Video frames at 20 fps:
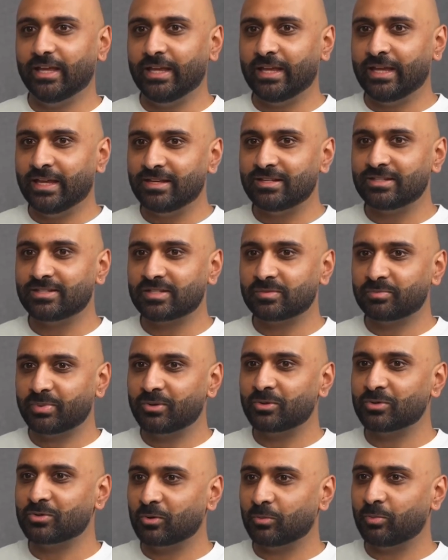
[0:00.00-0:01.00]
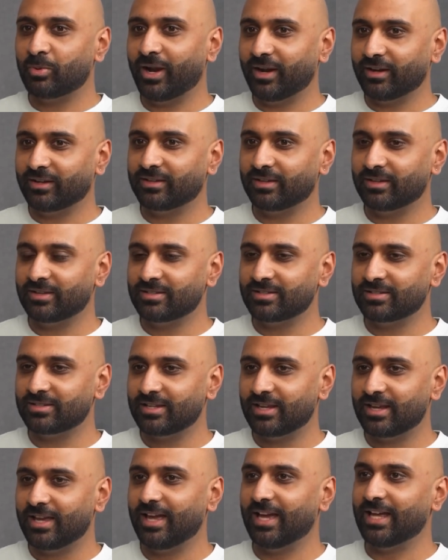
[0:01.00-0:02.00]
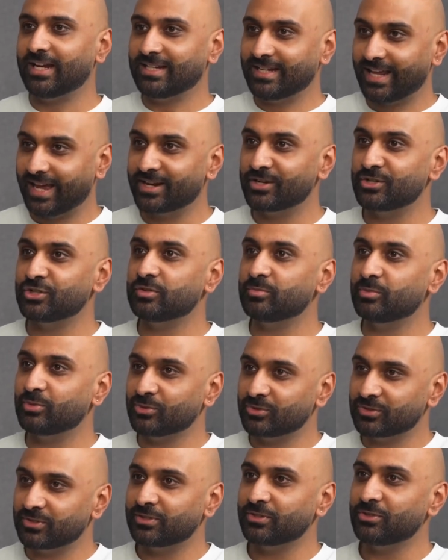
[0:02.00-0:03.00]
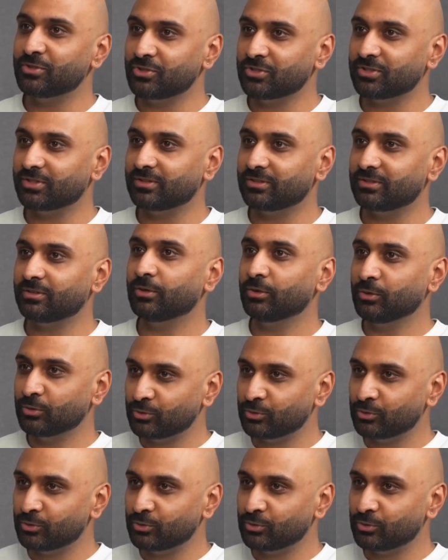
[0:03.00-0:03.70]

is spiritual practice a tangible solution